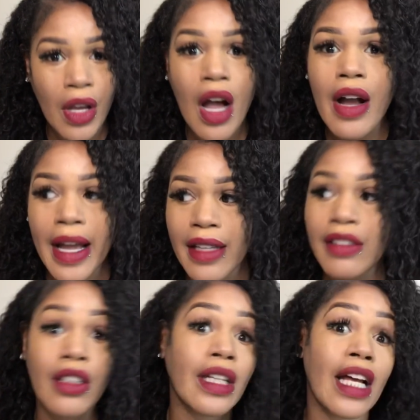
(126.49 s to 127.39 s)
All right,
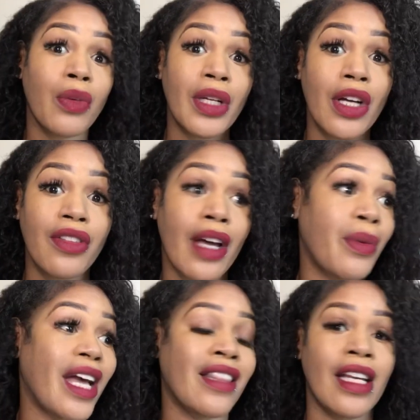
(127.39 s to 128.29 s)
so now that we know that,
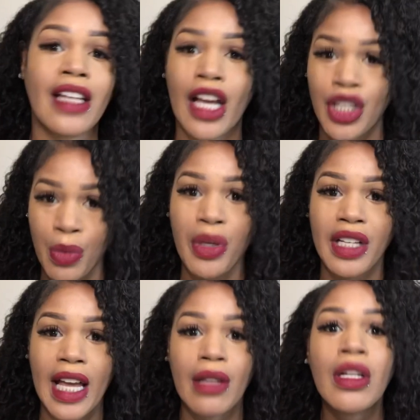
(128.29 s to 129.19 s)
we got that down, you wrote it
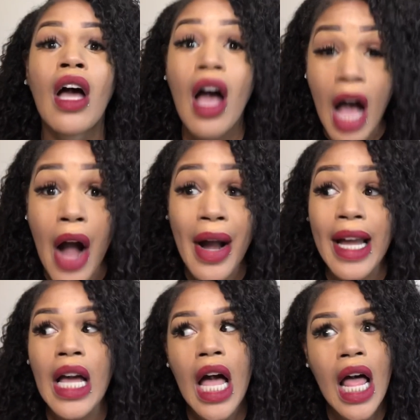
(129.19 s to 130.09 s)
down. All right,
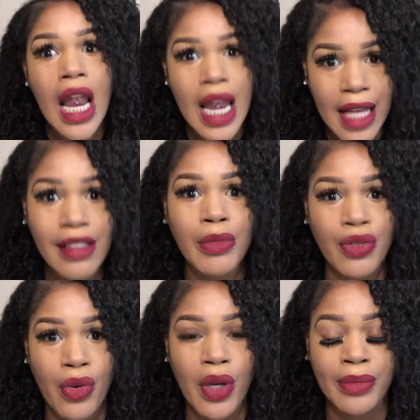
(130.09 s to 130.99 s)
let's move
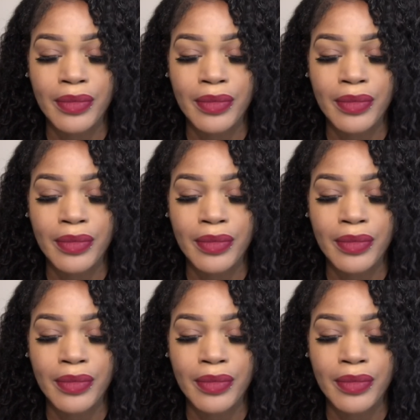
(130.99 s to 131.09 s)
on.